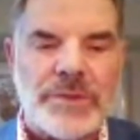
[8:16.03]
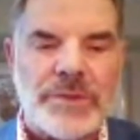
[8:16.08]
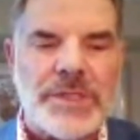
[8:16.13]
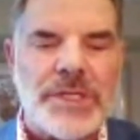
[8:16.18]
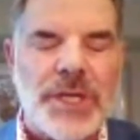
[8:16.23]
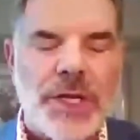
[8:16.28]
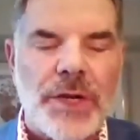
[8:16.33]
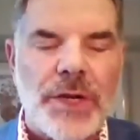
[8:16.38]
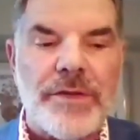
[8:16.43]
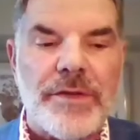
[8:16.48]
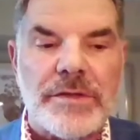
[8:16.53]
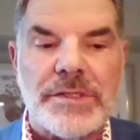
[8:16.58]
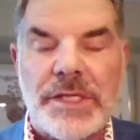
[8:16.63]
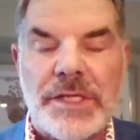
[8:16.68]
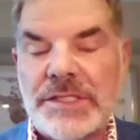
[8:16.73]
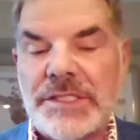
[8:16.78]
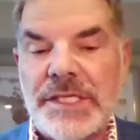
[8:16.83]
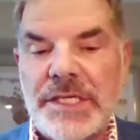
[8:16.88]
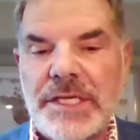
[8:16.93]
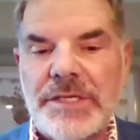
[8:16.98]

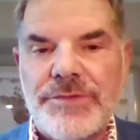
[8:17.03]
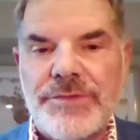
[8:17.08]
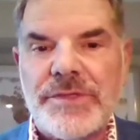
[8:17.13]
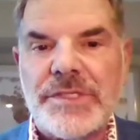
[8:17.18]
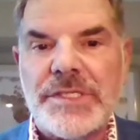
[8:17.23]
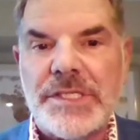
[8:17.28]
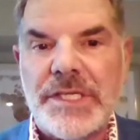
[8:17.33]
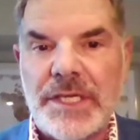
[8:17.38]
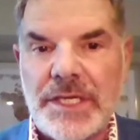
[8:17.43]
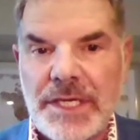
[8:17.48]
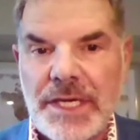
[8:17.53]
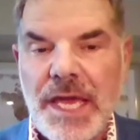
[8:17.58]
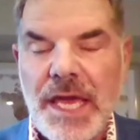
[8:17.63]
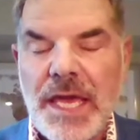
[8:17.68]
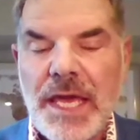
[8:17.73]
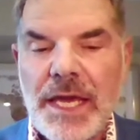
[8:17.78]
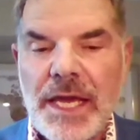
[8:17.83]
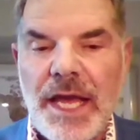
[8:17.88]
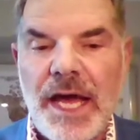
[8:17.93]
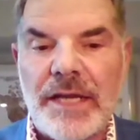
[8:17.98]
It's an interesting
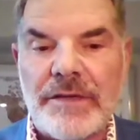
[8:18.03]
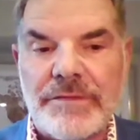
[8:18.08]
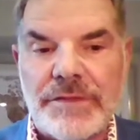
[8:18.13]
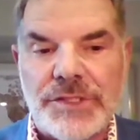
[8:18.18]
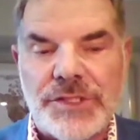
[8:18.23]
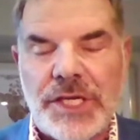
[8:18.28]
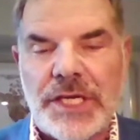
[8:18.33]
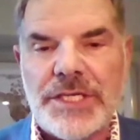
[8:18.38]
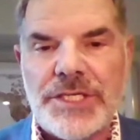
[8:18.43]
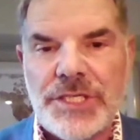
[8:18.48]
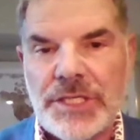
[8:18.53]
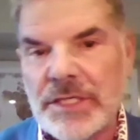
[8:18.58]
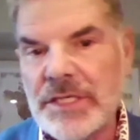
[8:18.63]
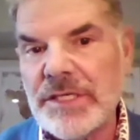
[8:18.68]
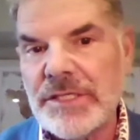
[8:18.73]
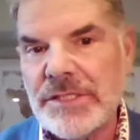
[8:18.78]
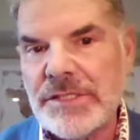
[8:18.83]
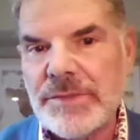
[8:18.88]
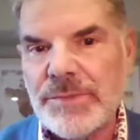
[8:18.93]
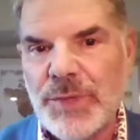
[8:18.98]
conversation
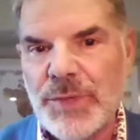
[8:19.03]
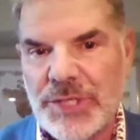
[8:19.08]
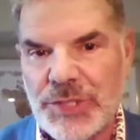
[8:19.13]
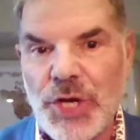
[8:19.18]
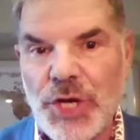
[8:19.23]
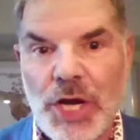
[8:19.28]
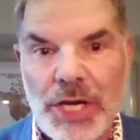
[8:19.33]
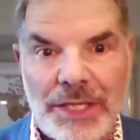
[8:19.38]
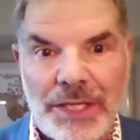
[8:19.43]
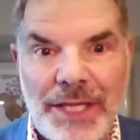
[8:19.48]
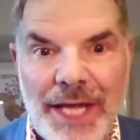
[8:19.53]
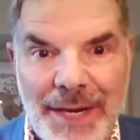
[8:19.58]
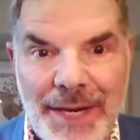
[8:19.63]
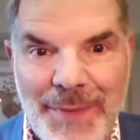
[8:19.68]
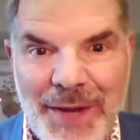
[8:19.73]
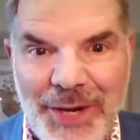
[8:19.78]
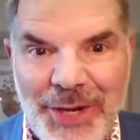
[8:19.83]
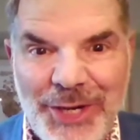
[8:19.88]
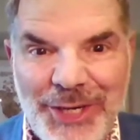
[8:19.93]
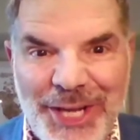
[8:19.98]
because we talk a lot
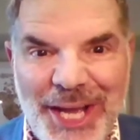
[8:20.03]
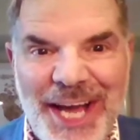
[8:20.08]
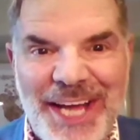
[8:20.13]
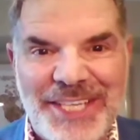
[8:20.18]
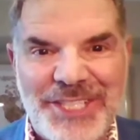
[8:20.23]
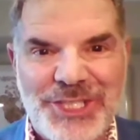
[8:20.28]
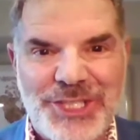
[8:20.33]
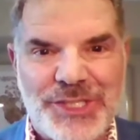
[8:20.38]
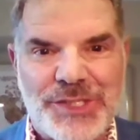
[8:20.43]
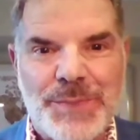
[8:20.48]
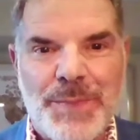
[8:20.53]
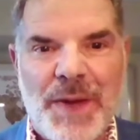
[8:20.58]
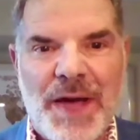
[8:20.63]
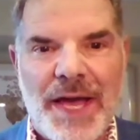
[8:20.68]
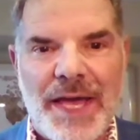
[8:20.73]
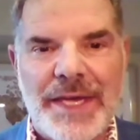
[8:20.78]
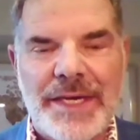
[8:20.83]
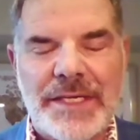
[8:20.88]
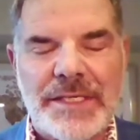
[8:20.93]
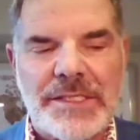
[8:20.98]
about unconscious
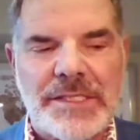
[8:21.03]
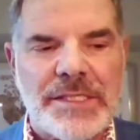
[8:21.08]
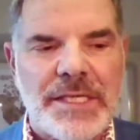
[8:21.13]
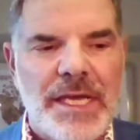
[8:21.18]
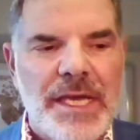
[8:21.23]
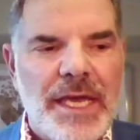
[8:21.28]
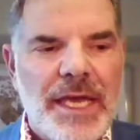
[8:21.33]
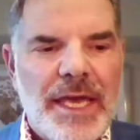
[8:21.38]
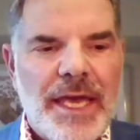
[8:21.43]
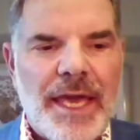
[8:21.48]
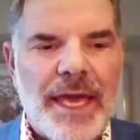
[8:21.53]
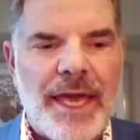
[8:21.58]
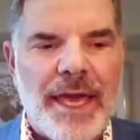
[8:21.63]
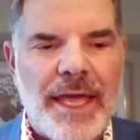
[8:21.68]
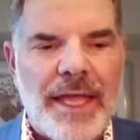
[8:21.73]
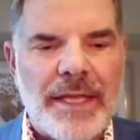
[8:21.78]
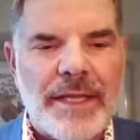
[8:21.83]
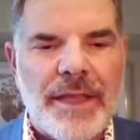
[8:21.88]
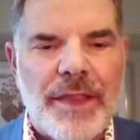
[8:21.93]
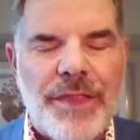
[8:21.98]
bias.
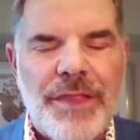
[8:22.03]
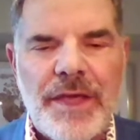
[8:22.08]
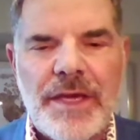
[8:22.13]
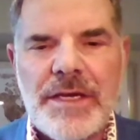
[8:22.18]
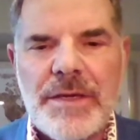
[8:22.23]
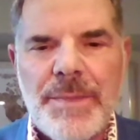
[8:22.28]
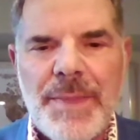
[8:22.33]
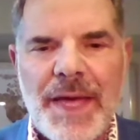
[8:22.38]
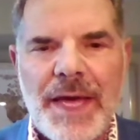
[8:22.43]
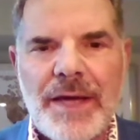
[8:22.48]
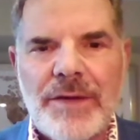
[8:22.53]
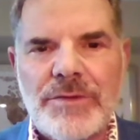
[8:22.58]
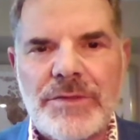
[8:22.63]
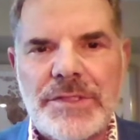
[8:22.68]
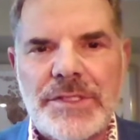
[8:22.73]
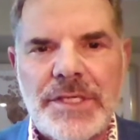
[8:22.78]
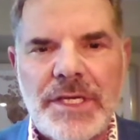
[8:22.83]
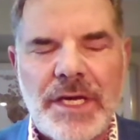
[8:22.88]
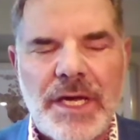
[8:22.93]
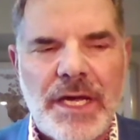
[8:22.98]
And think
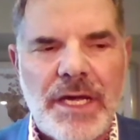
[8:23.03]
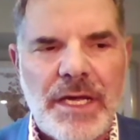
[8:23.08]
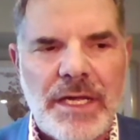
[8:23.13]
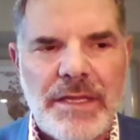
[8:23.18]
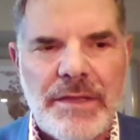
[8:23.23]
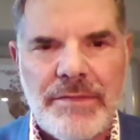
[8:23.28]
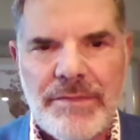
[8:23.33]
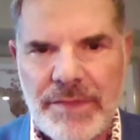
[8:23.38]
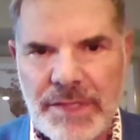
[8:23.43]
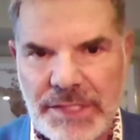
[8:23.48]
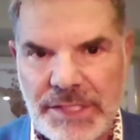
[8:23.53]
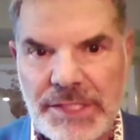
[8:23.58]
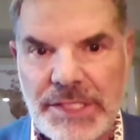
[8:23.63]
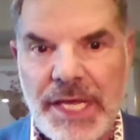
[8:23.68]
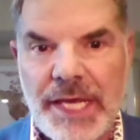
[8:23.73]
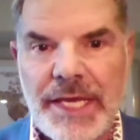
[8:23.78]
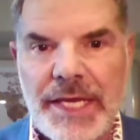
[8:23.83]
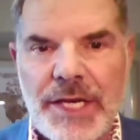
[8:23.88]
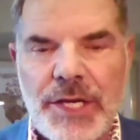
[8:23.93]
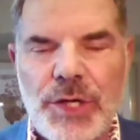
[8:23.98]
about the
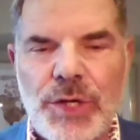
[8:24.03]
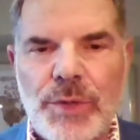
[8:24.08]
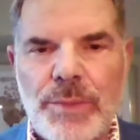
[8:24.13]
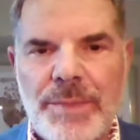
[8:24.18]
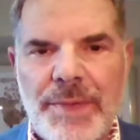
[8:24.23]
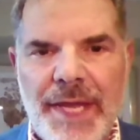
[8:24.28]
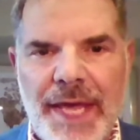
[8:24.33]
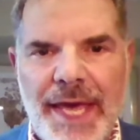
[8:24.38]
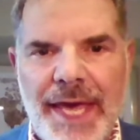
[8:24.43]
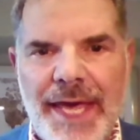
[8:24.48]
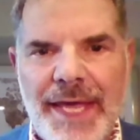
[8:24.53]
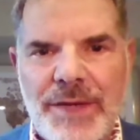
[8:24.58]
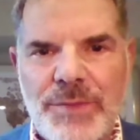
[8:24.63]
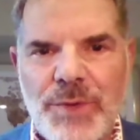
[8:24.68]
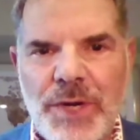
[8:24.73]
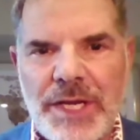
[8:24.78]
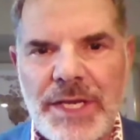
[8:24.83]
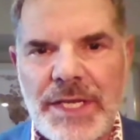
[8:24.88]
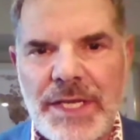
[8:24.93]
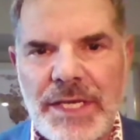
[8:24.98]
stay-at-home dad
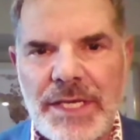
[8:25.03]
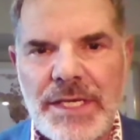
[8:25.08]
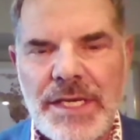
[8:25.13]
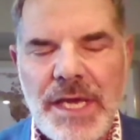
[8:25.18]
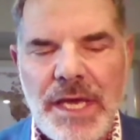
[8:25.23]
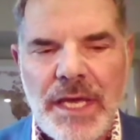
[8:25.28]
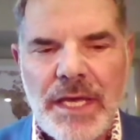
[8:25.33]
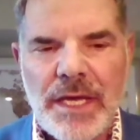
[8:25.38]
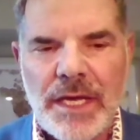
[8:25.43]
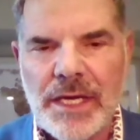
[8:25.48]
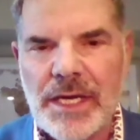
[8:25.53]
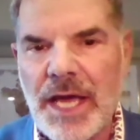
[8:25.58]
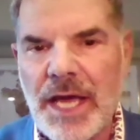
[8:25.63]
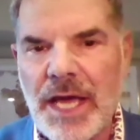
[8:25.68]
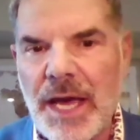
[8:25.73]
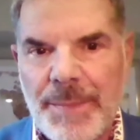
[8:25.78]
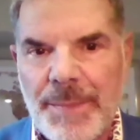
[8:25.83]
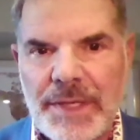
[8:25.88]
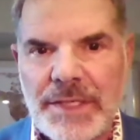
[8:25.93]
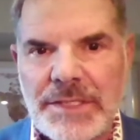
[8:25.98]
when he
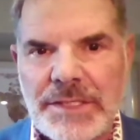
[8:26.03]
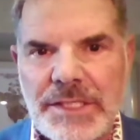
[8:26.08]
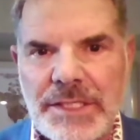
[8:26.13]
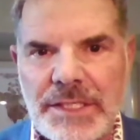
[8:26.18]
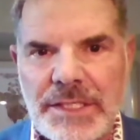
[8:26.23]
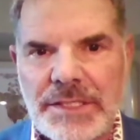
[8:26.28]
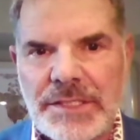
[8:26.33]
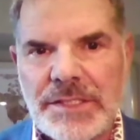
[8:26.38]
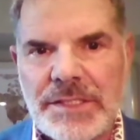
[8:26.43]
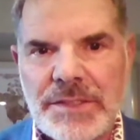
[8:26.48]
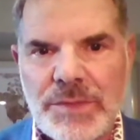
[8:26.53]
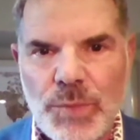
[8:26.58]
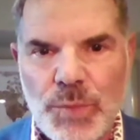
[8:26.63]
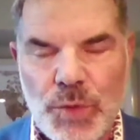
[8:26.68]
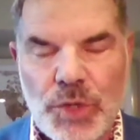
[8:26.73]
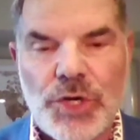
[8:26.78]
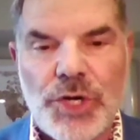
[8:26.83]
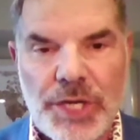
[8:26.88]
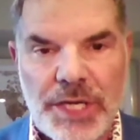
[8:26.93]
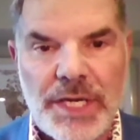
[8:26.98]
accompanies his
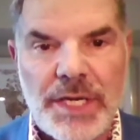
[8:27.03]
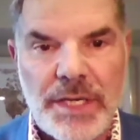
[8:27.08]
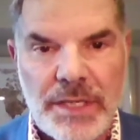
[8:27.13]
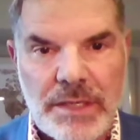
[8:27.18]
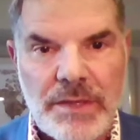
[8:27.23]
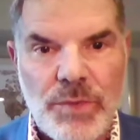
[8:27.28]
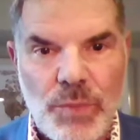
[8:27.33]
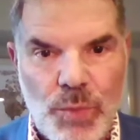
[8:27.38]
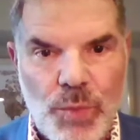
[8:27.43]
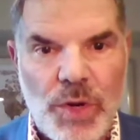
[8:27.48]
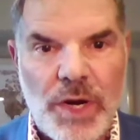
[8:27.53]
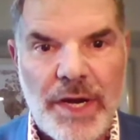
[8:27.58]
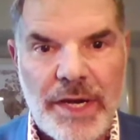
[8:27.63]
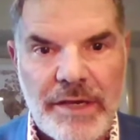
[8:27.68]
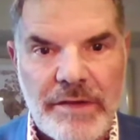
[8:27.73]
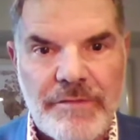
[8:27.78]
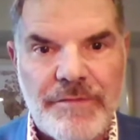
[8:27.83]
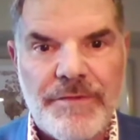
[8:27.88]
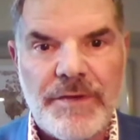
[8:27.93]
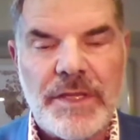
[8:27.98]
working
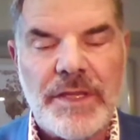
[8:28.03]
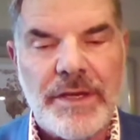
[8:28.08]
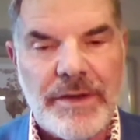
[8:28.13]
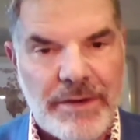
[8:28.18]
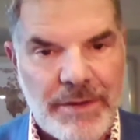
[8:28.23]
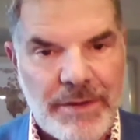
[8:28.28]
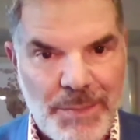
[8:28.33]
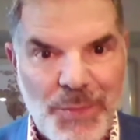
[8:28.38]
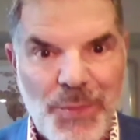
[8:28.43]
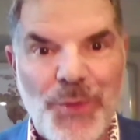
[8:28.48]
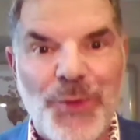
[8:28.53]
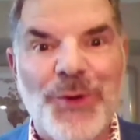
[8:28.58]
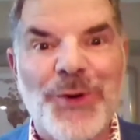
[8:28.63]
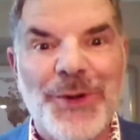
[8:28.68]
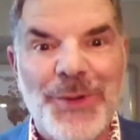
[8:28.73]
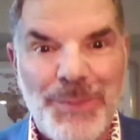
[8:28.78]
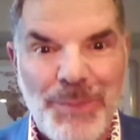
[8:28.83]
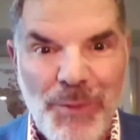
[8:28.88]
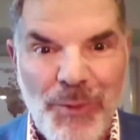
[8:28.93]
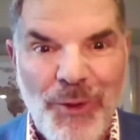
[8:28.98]
wife, and there are more
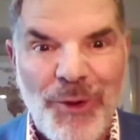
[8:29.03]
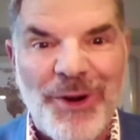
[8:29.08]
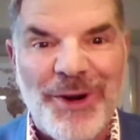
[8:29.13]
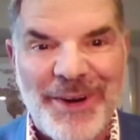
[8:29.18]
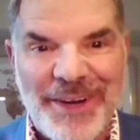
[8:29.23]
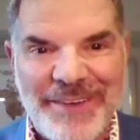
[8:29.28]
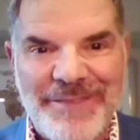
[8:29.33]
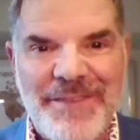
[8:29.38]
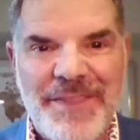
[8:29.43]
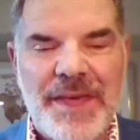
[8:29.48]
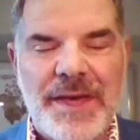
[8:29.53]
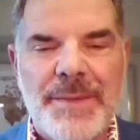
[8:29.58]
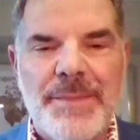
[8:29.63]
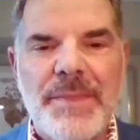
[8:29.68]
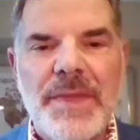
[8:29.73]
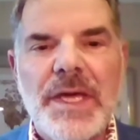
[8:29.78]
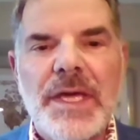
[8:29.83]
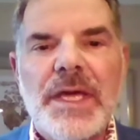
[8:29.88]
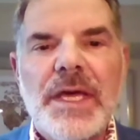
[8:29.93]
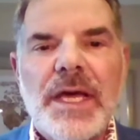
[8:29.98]
and more of
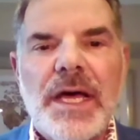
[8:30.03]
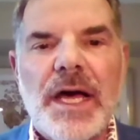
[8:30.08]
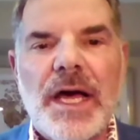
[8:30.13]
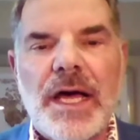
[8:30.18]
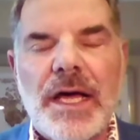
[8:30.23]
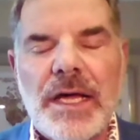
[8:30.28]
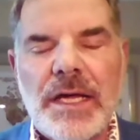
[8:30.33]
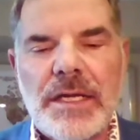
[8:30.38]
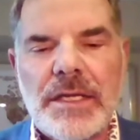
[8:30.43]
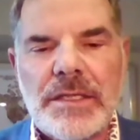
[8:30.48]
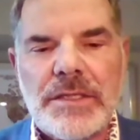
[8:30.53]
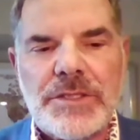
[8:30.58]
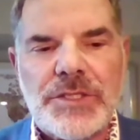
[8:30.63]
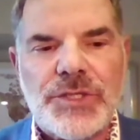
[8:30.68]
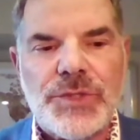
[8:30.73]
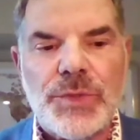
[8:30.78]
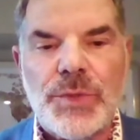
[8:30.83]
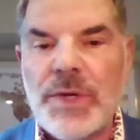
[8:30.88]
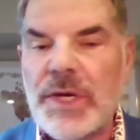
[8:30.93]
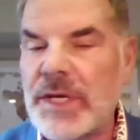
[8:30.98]
them,
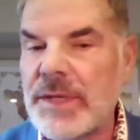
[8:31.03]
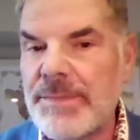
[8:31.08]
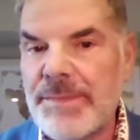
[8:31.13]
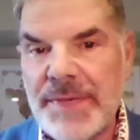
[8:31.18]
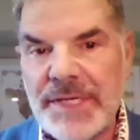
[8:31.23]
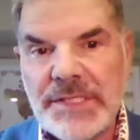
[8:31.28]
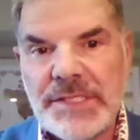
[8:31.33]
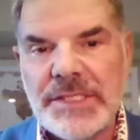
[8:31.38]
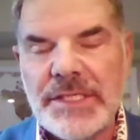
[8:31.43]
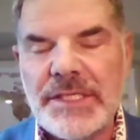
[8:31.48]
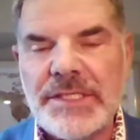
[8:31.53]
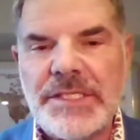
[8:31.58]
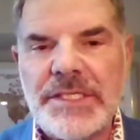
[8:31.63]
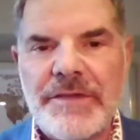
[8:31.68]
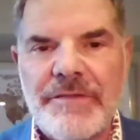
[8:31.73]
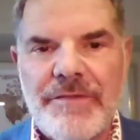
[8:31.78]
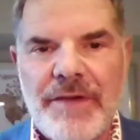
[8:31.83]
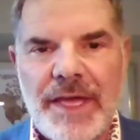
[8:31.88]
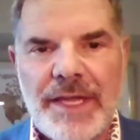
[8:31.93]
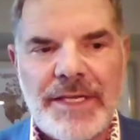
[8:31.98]
to a business
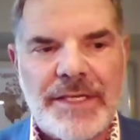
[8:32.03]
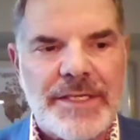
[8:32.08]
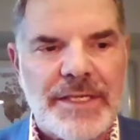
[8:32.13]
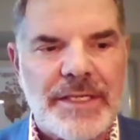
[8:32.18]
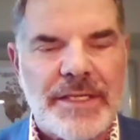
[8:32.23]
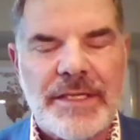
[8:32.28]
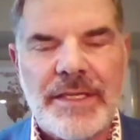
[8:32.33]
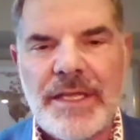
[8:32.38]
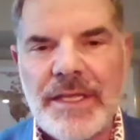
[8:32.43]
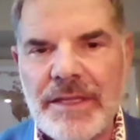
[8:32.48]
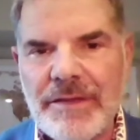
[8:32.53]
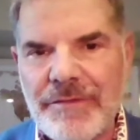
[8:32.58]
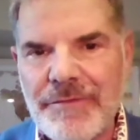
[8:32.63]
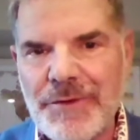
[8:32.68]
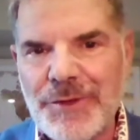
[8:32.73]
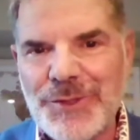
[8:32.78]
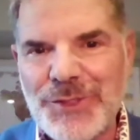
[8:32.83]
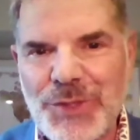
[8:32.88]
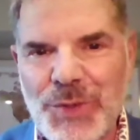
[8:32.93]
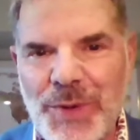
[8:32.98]
event. And the
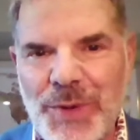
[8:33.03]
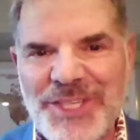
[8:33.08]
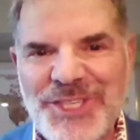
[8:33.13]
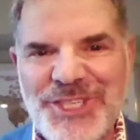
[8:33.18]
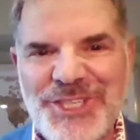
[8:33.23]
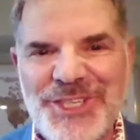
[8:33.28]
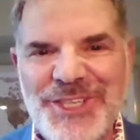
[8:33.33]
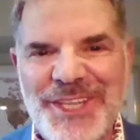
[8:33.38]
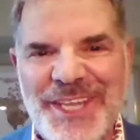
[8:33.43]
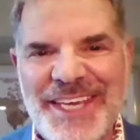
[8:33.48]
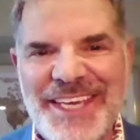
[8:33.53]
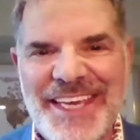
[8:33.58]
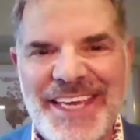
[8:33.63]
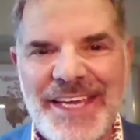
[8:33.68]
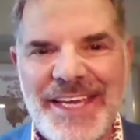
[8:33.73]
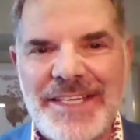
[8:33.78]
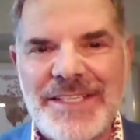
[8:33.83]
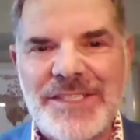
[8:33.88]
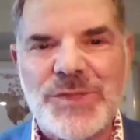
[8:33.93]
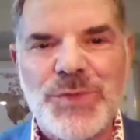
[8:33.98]
first question they
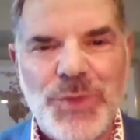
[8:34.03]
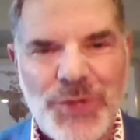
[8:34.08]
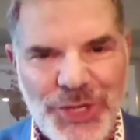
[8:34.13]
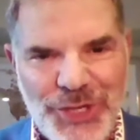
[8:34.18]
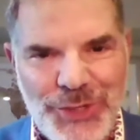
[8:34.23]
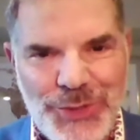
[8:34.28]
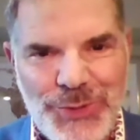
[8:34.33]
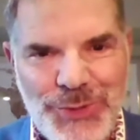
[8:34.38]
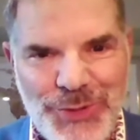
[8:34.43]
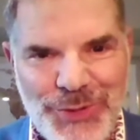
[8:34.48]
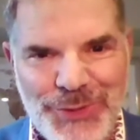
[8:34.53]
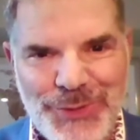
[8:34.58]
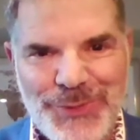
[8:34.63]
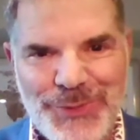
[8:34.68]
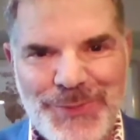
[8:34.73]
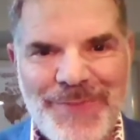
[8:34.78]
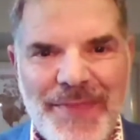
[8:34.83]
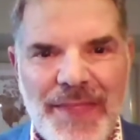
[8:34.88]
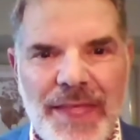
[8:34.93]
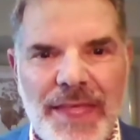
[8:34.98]
get is, what do you do?